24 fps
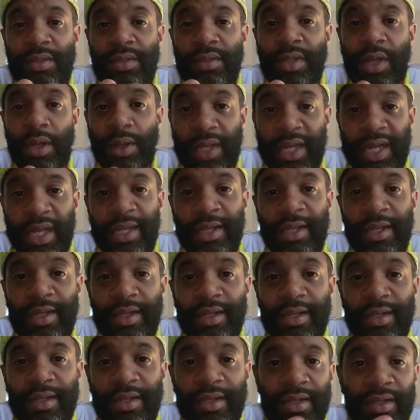Okay?
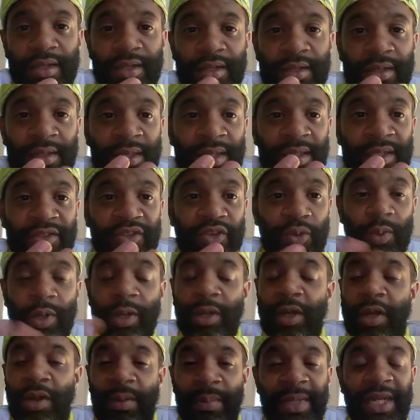So we're
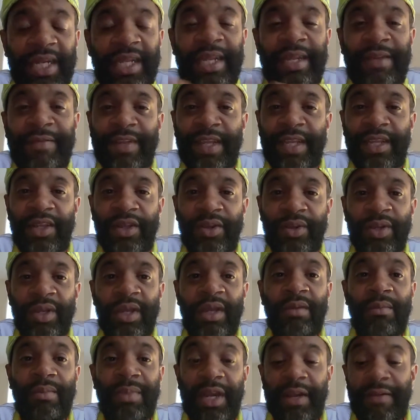going to believe in you.
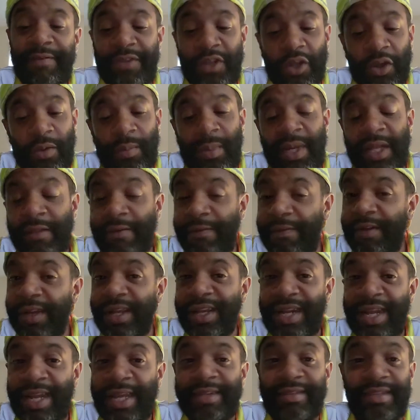But if your
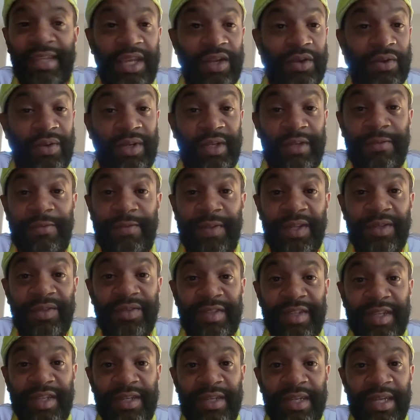motherfucking ass get on this field
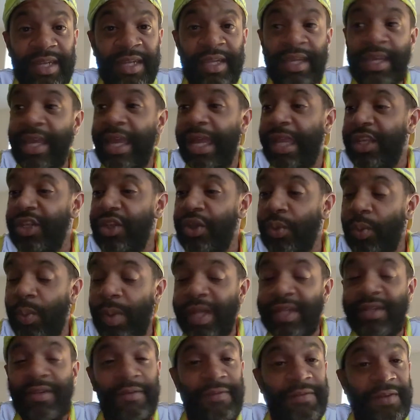Sunday and you
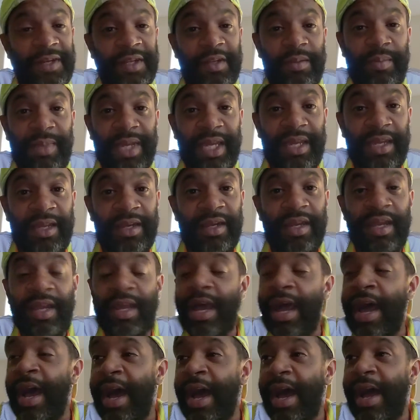wet the fucking bed,
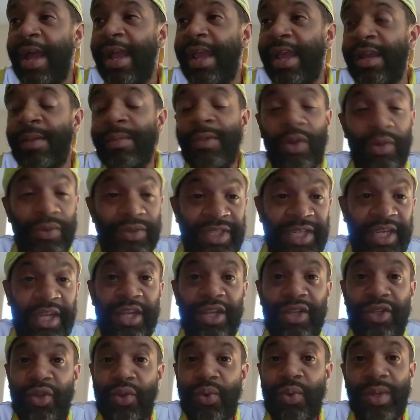I am going to tear
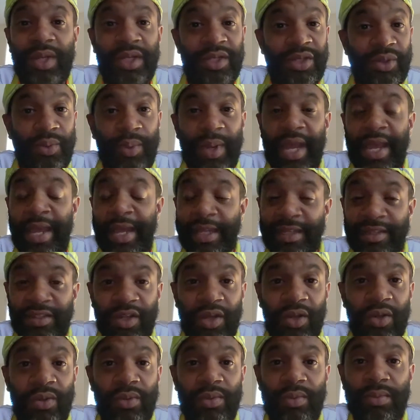you a new
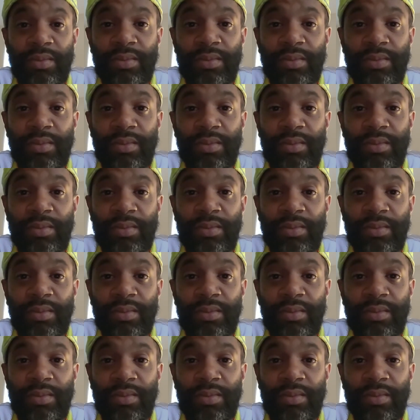asshole.